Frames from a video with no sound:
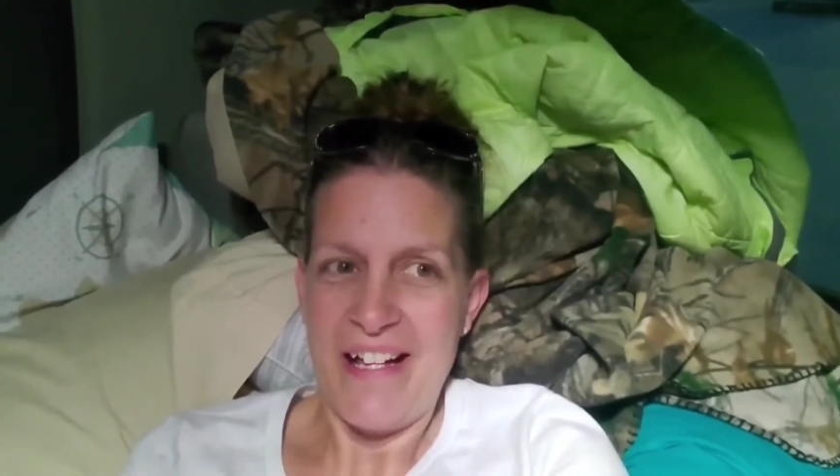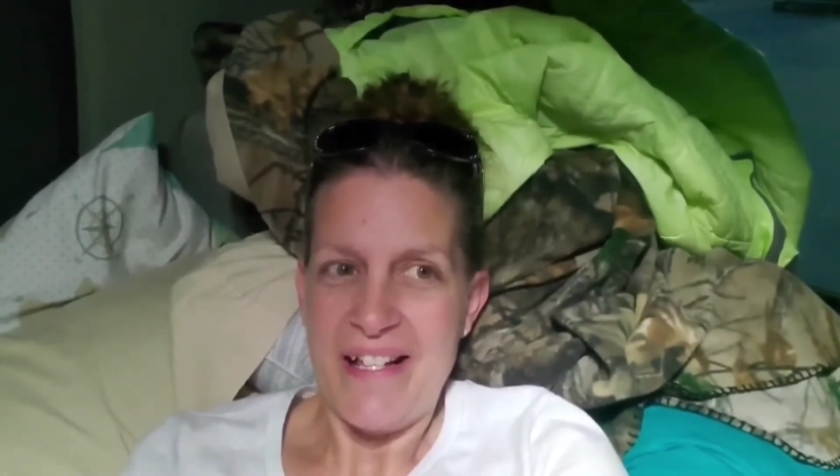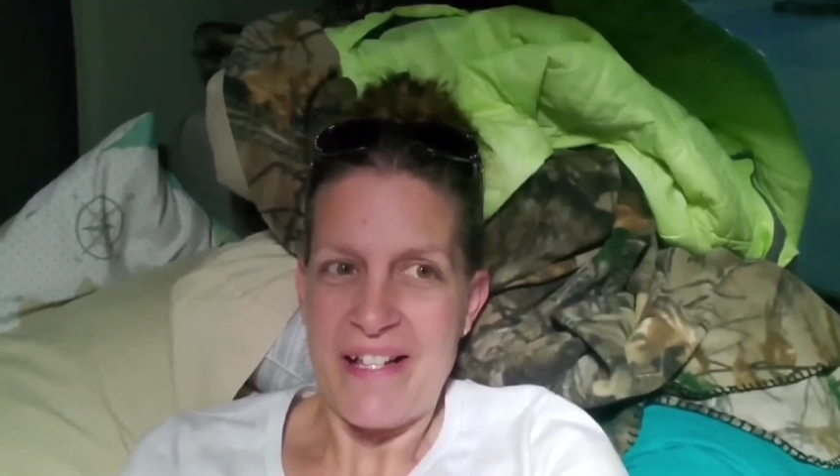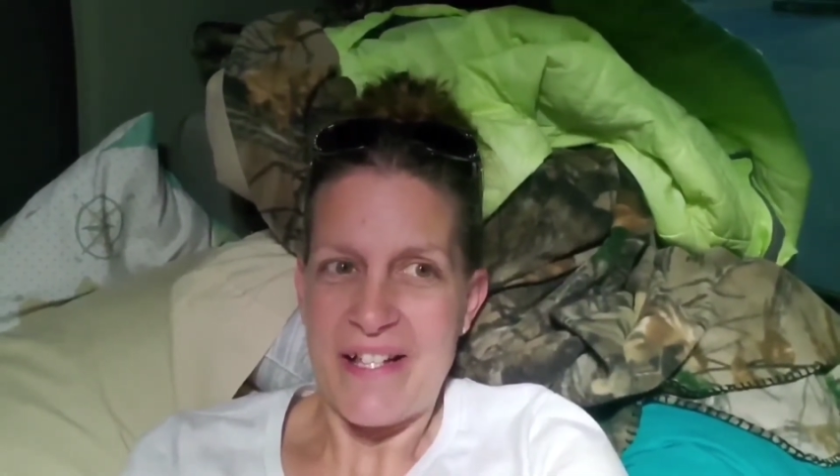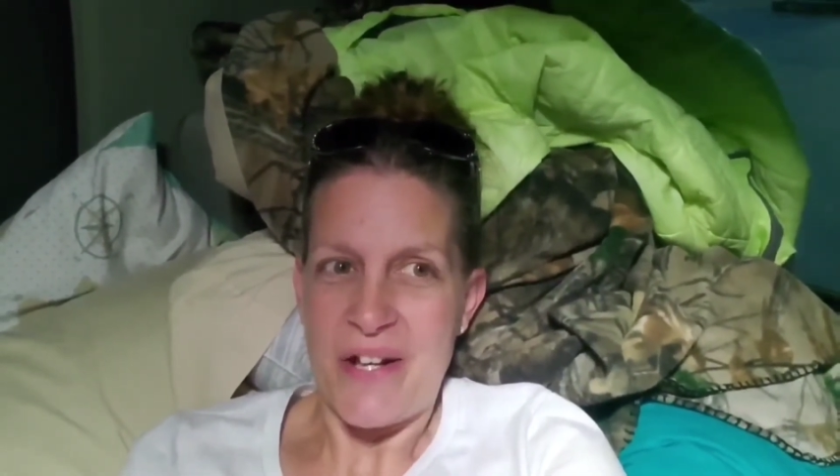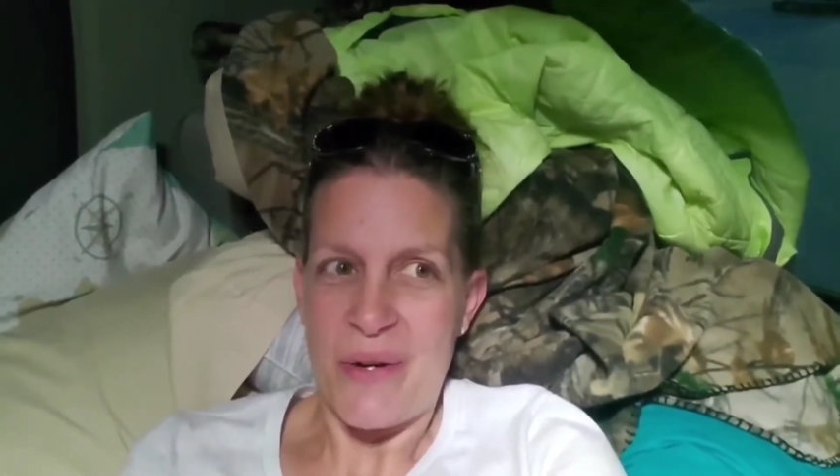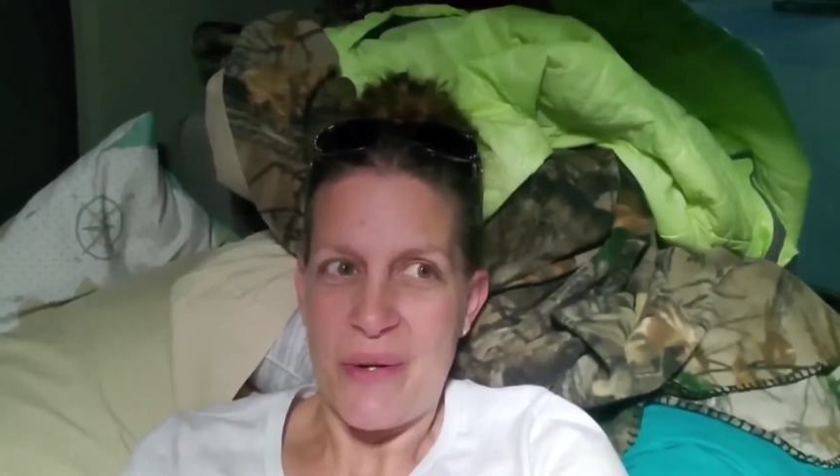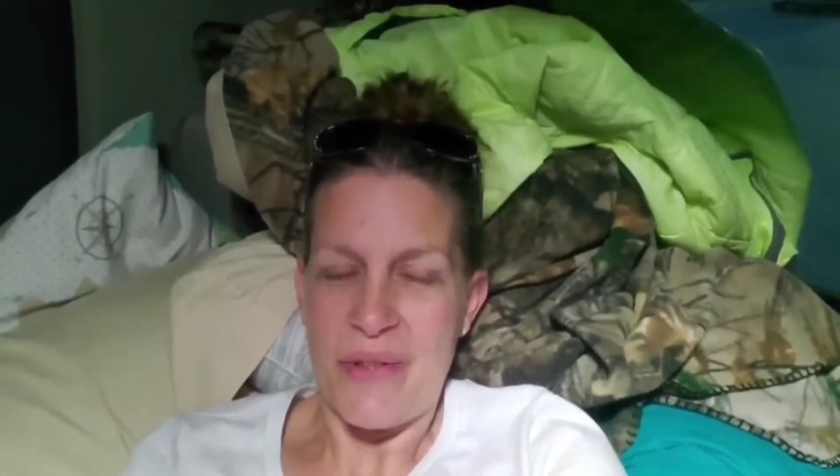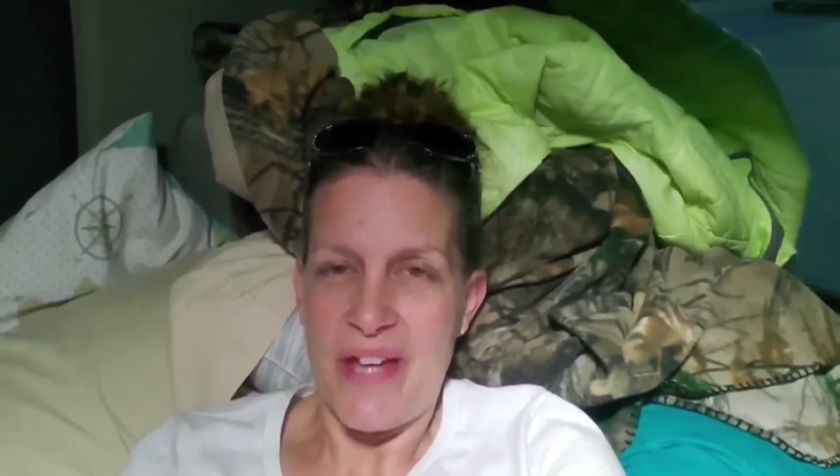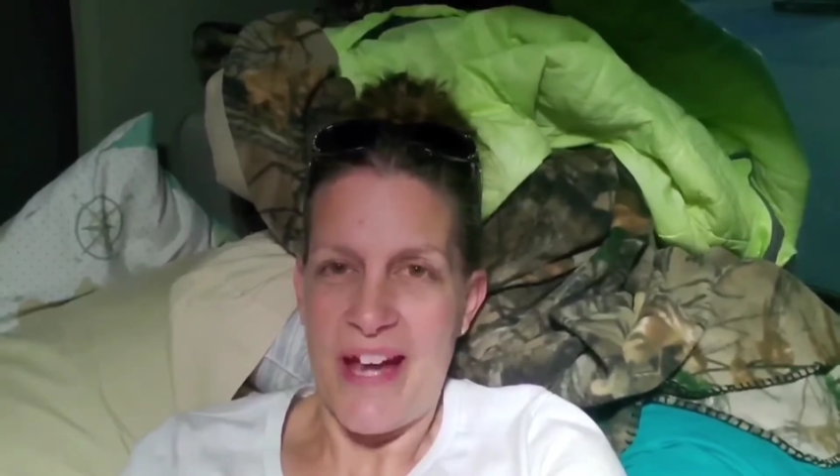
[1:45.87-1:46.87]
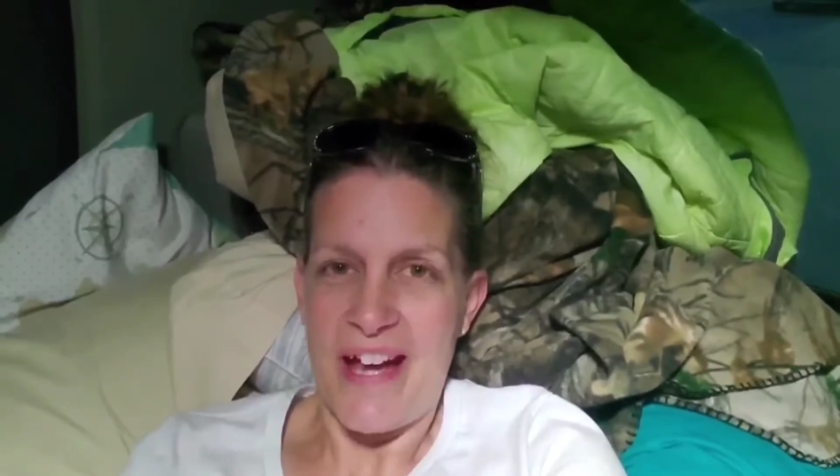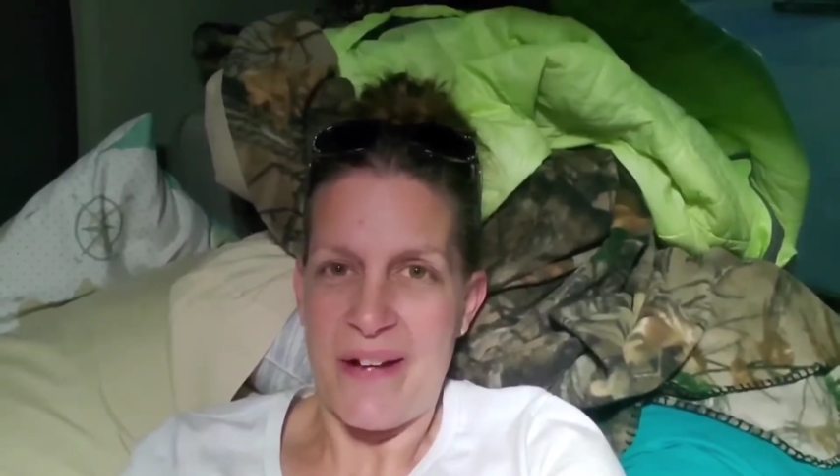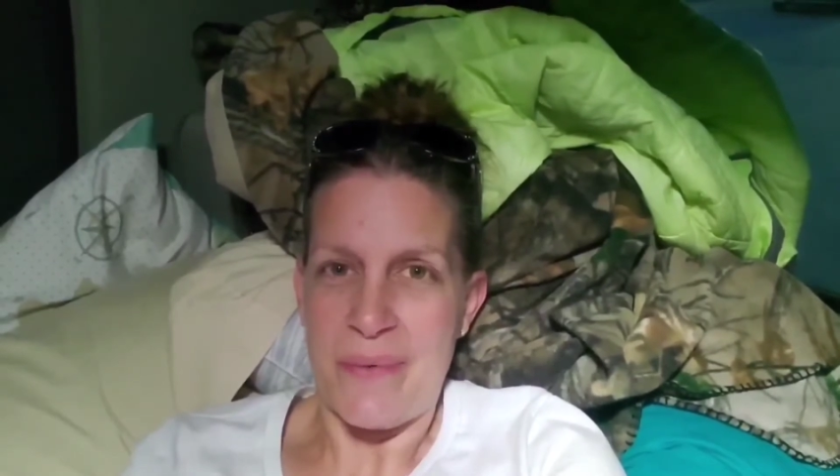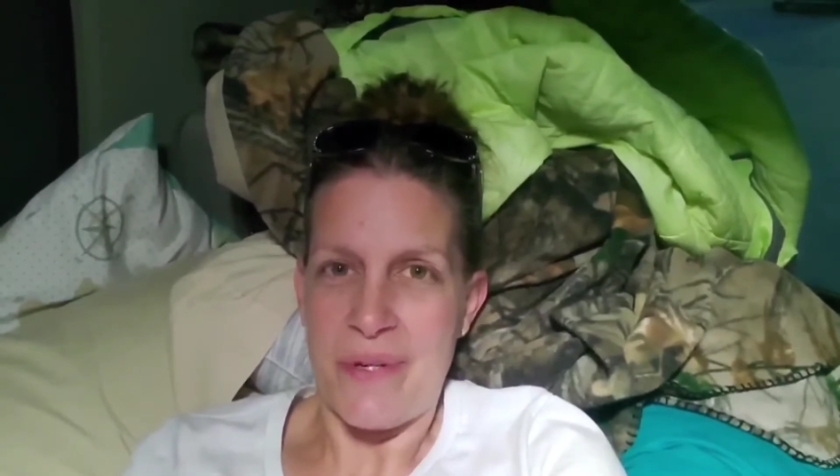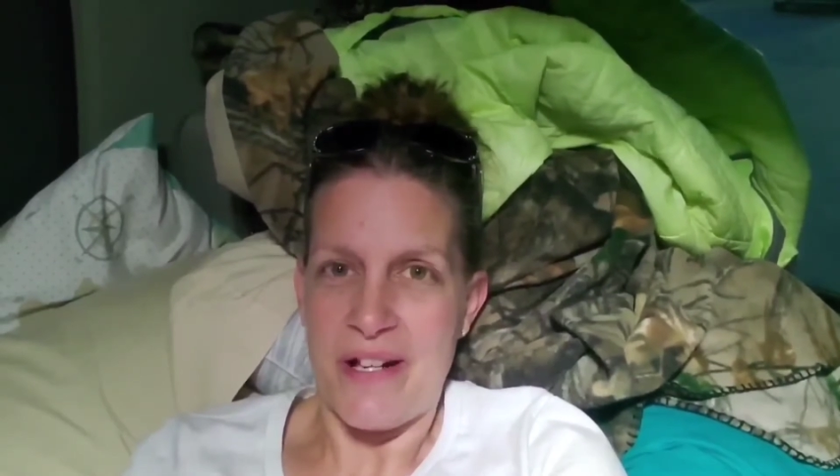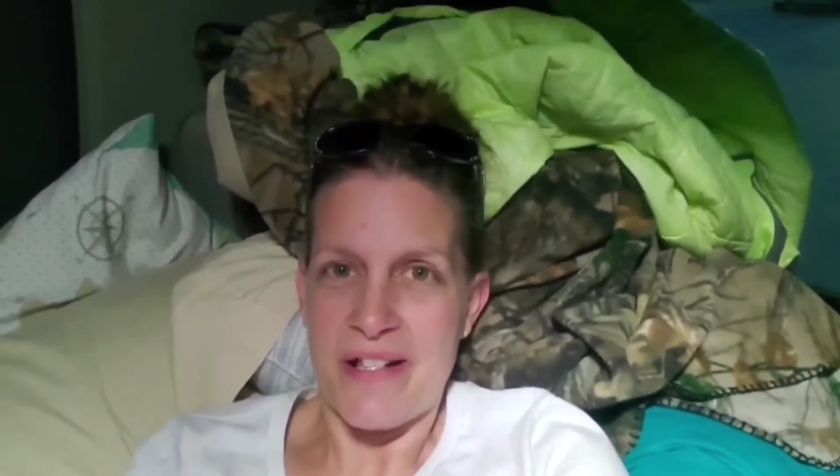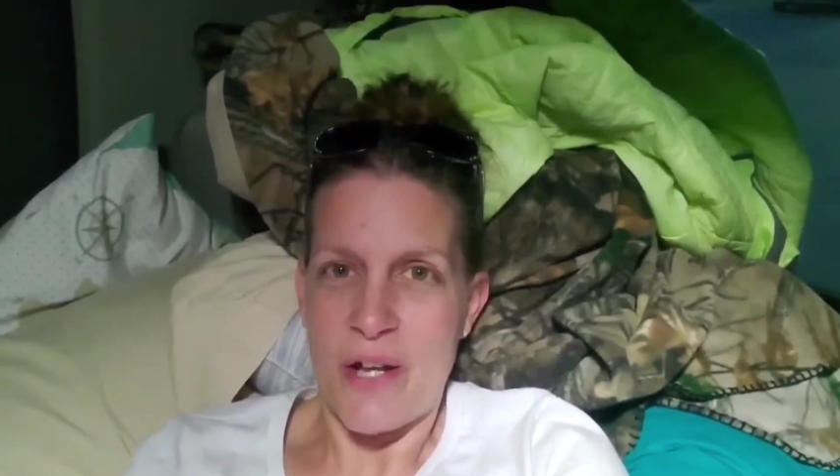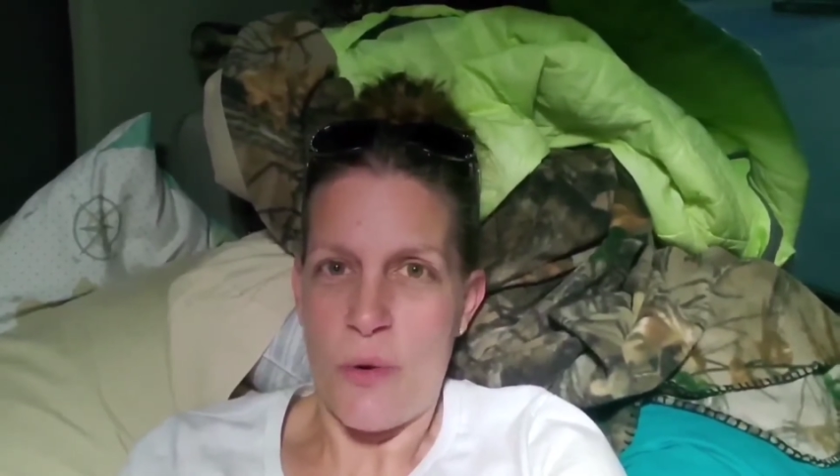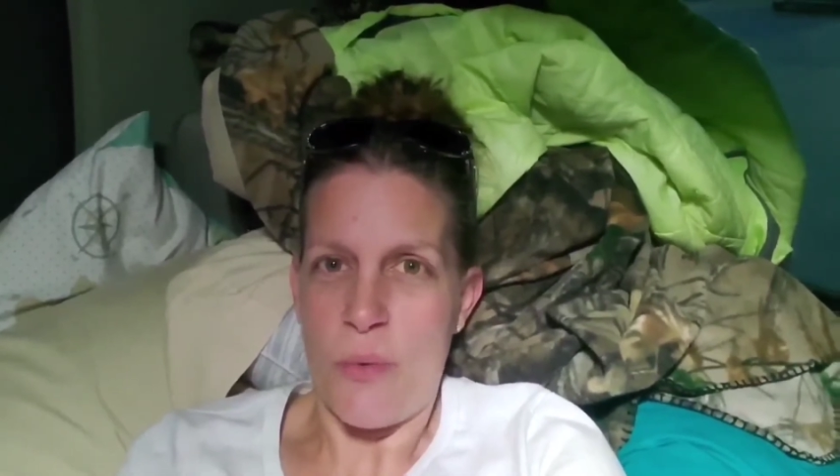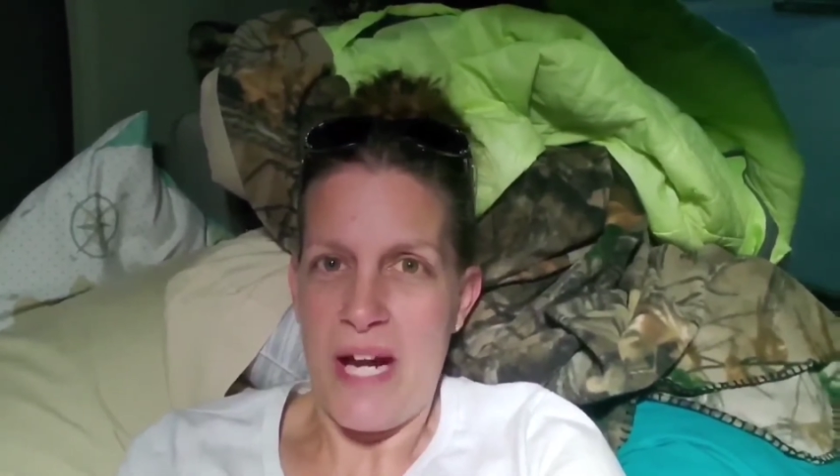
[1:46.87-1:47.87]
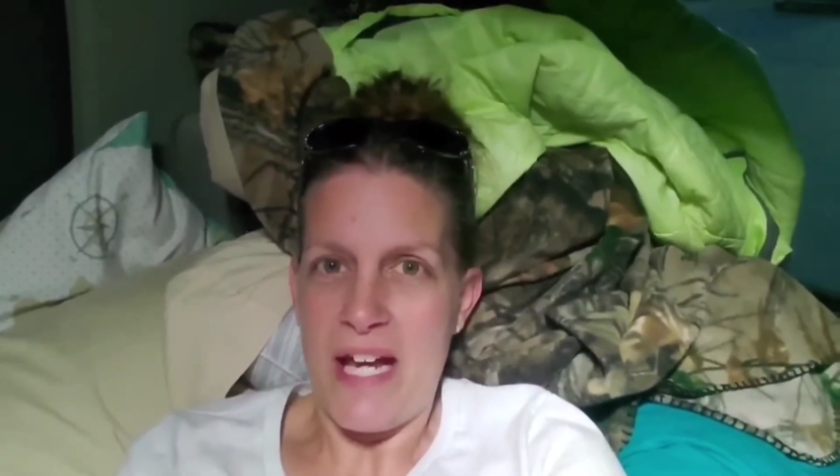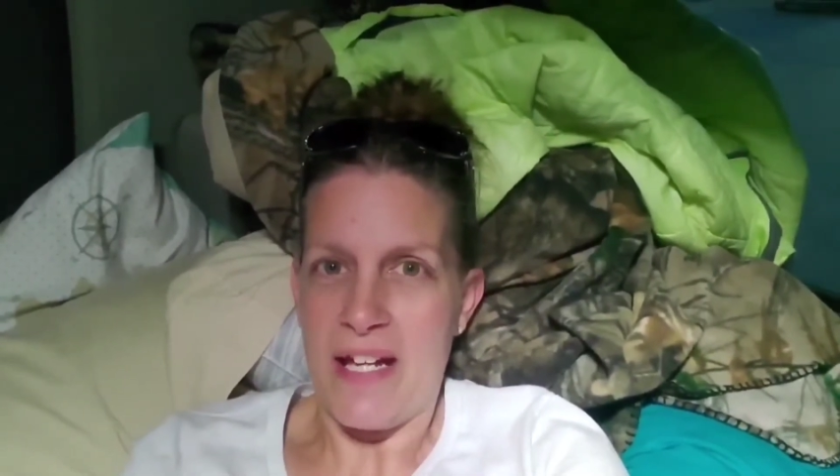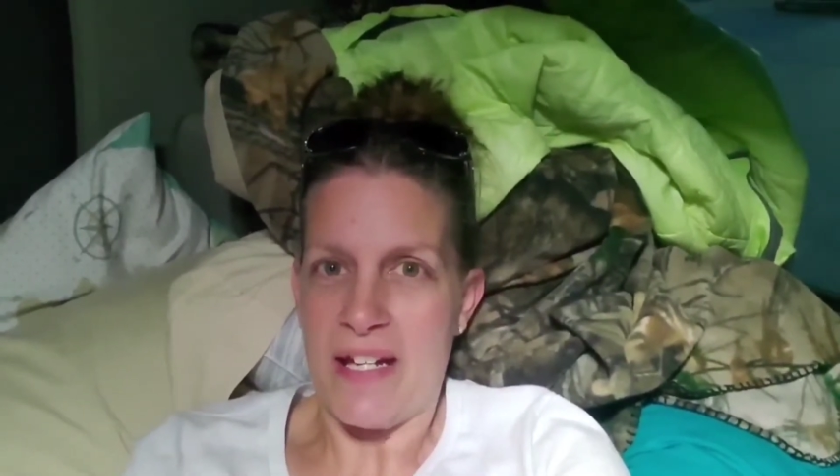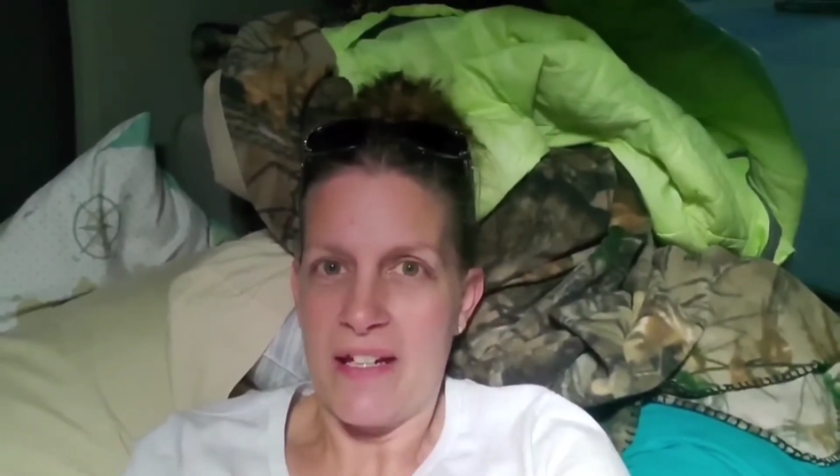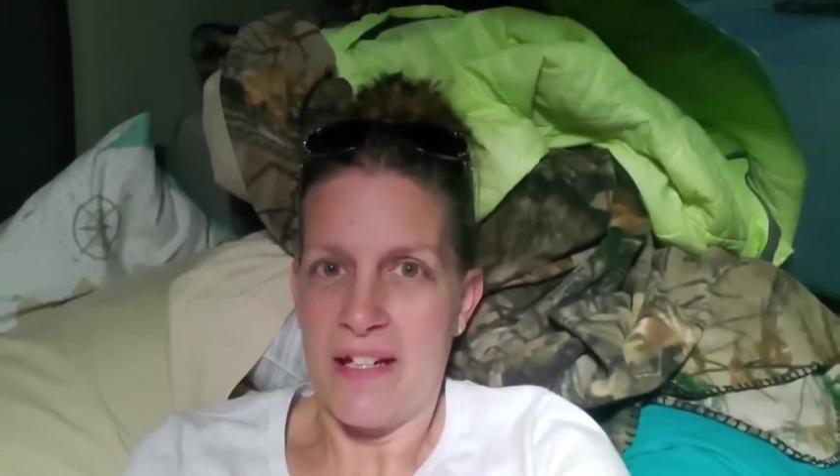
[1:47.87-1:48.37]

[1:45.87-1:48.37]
So that was a week